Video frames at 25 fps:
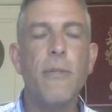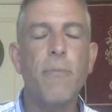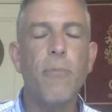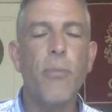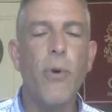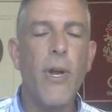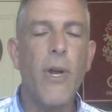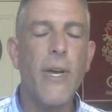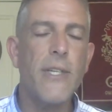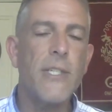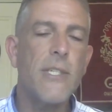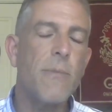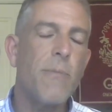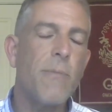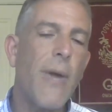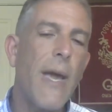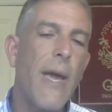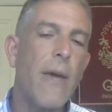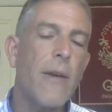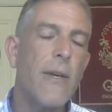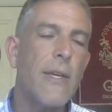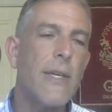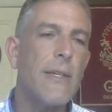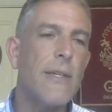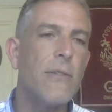surprised
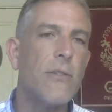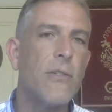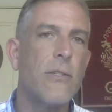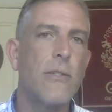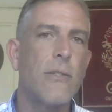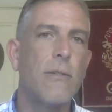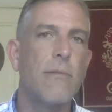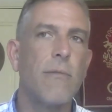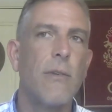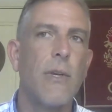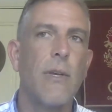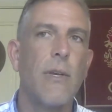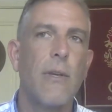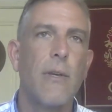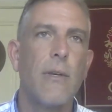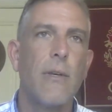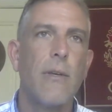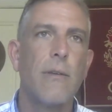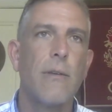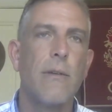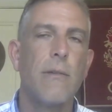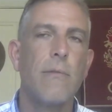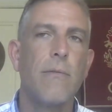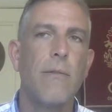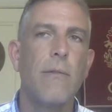about is
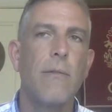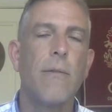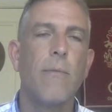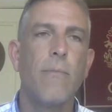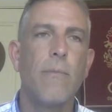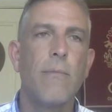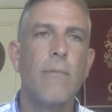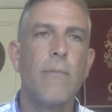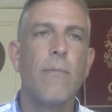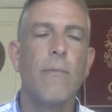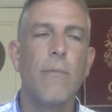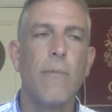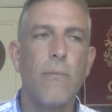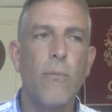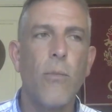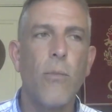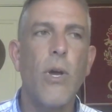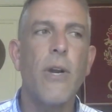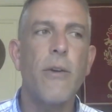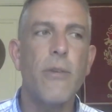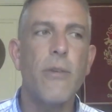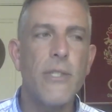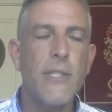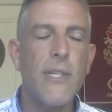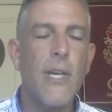
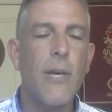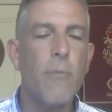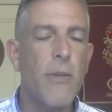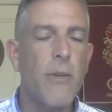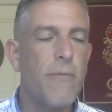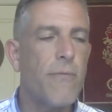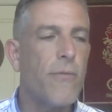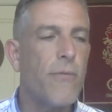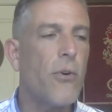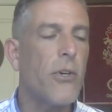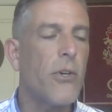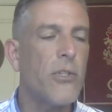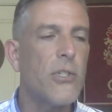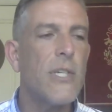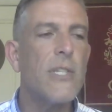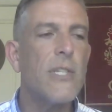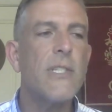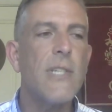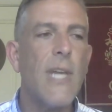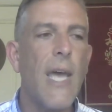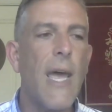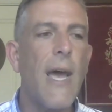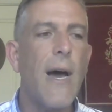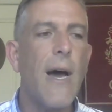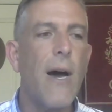what I was saying before,
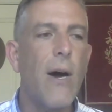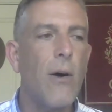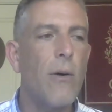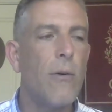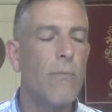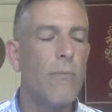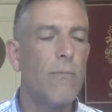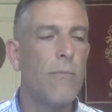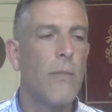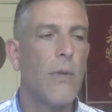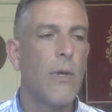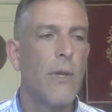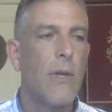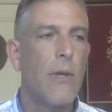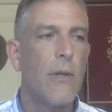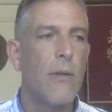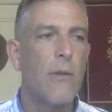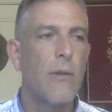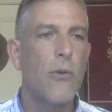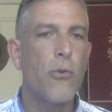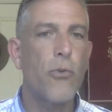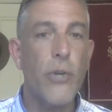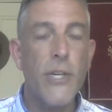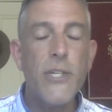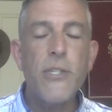just how
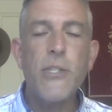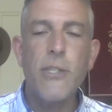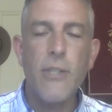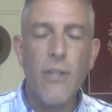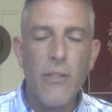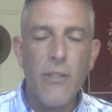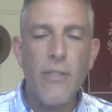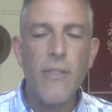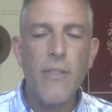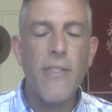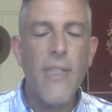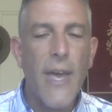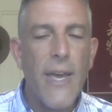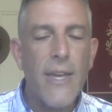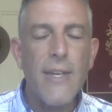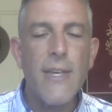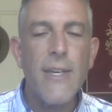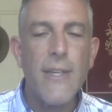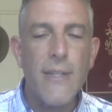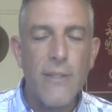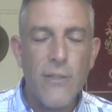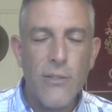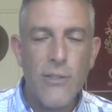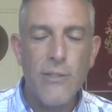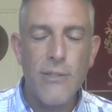Christian that
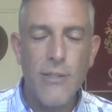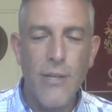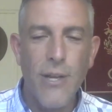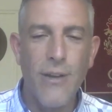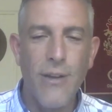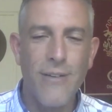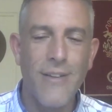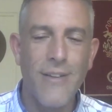is.